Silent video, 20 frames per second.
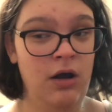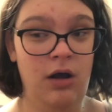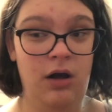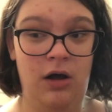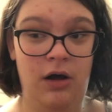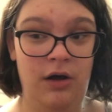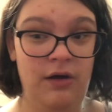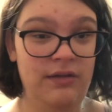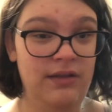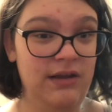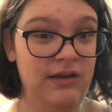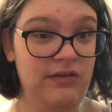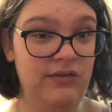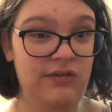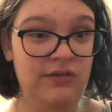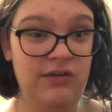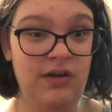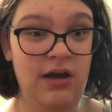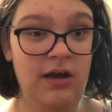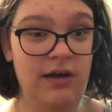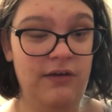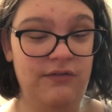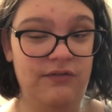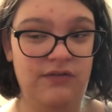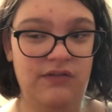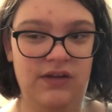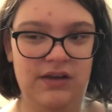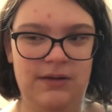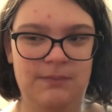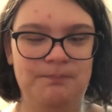all that
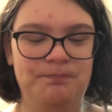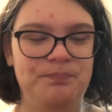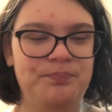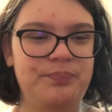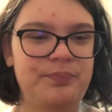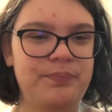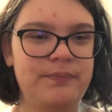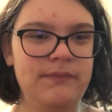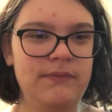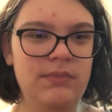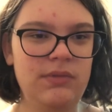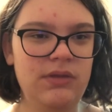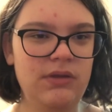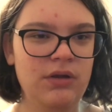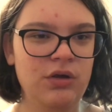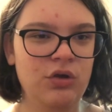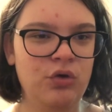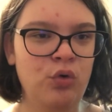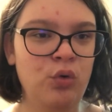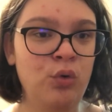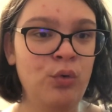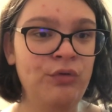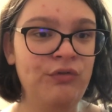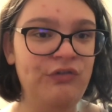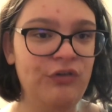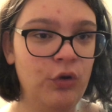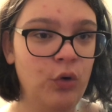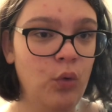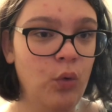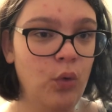stuff, like cool
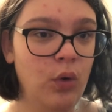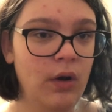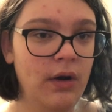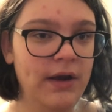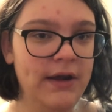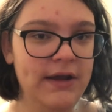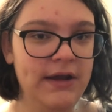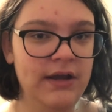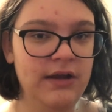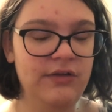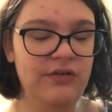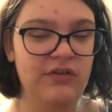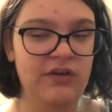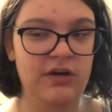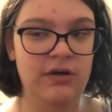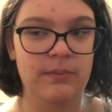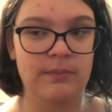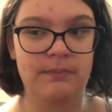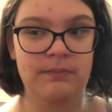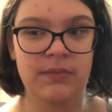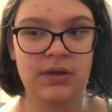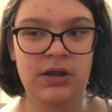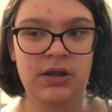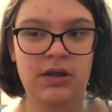toys and